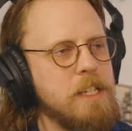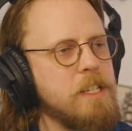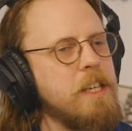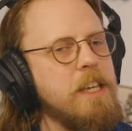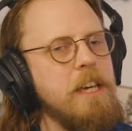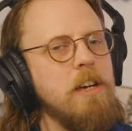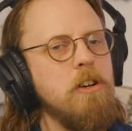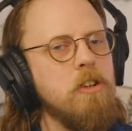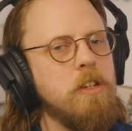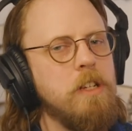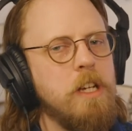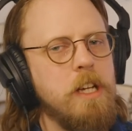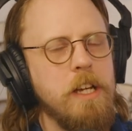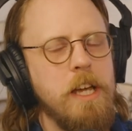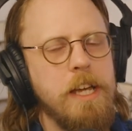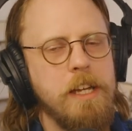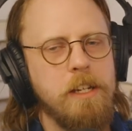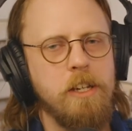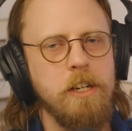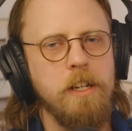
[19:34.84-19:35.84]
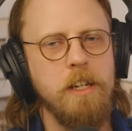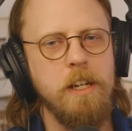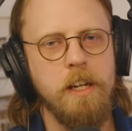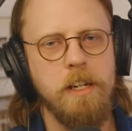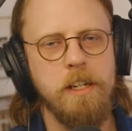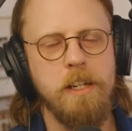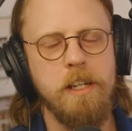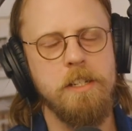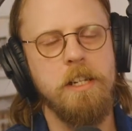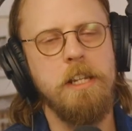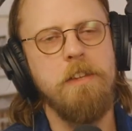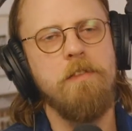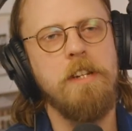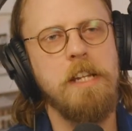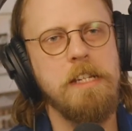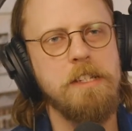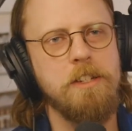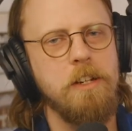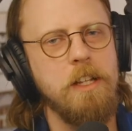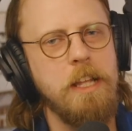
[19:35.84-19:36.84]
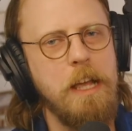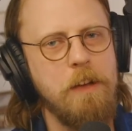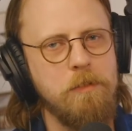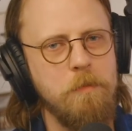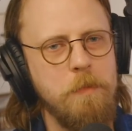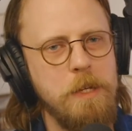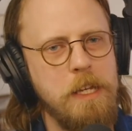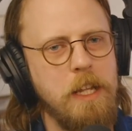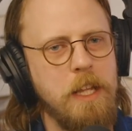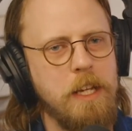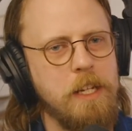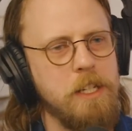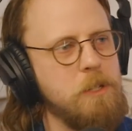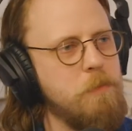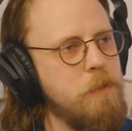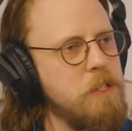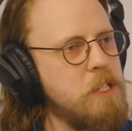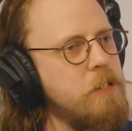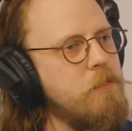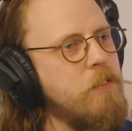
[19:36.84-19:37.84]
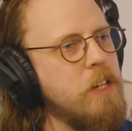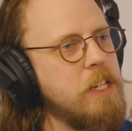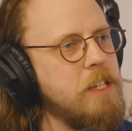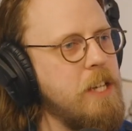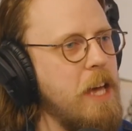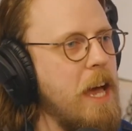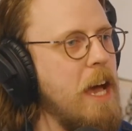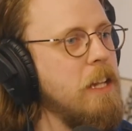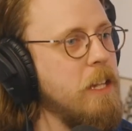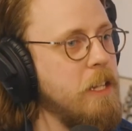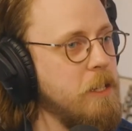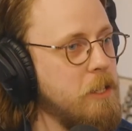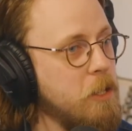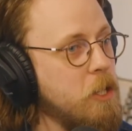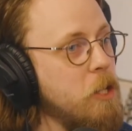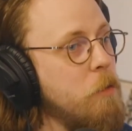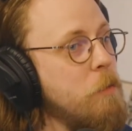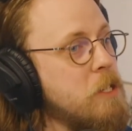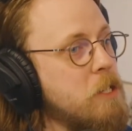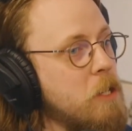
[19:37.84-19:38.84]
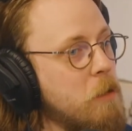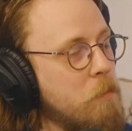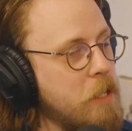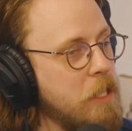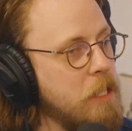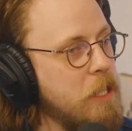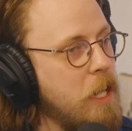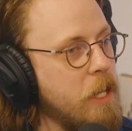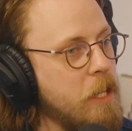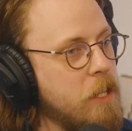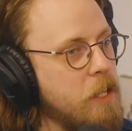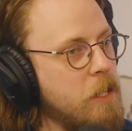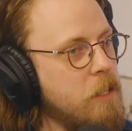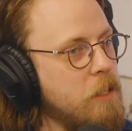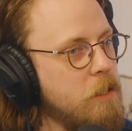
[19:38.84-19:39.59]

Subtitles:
skill, it doesn't even necessarily have to be like a specific talent. It could be something like